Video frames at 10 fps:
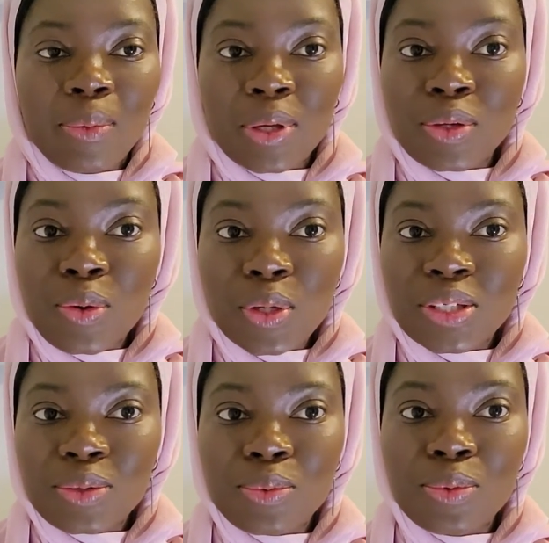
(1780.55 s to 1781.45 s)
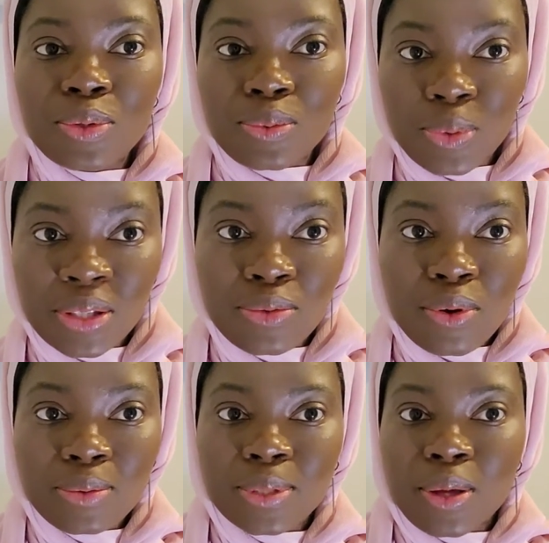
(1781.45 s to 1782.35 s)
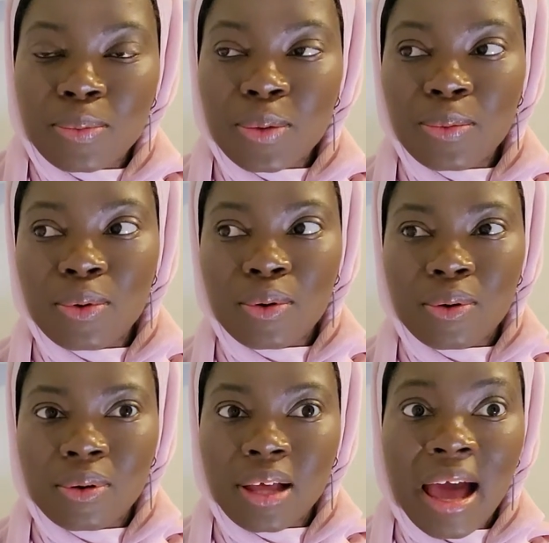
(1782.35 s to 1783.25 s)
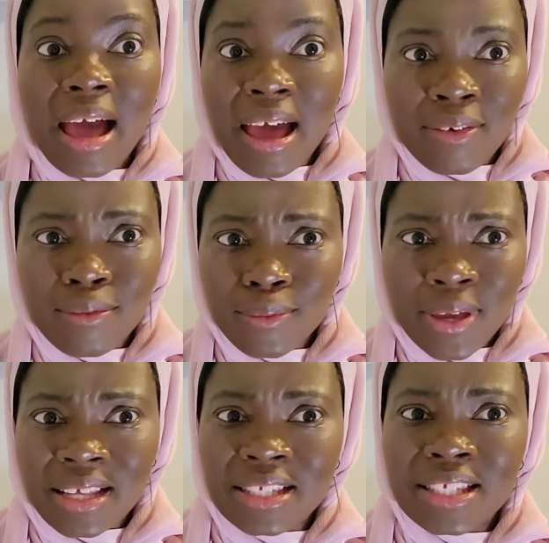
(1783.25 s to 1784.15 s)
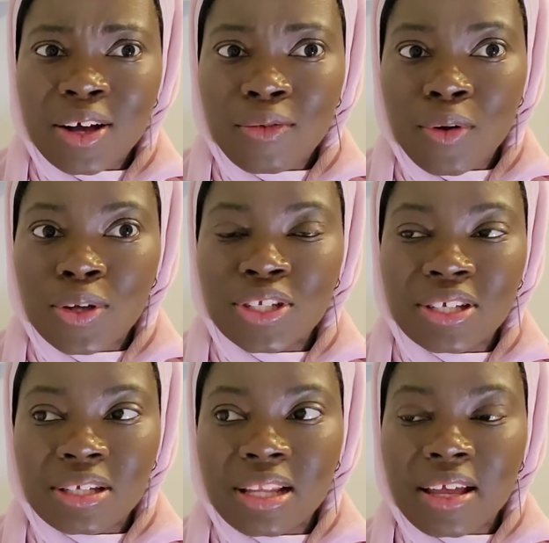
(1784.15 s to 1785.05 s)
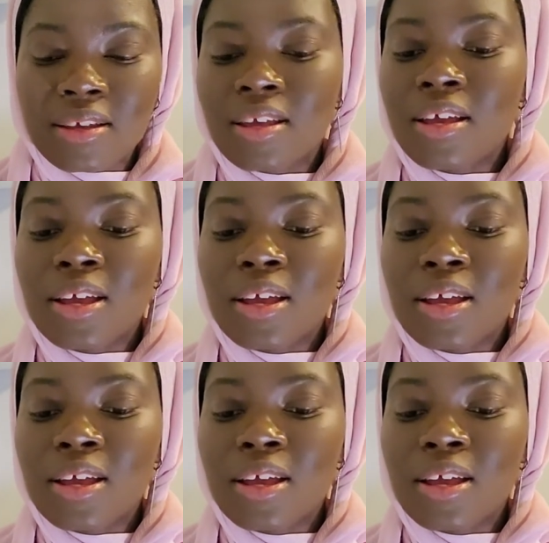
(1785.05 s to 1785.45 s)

when you go to with groups, some people, I get self-conscious, like,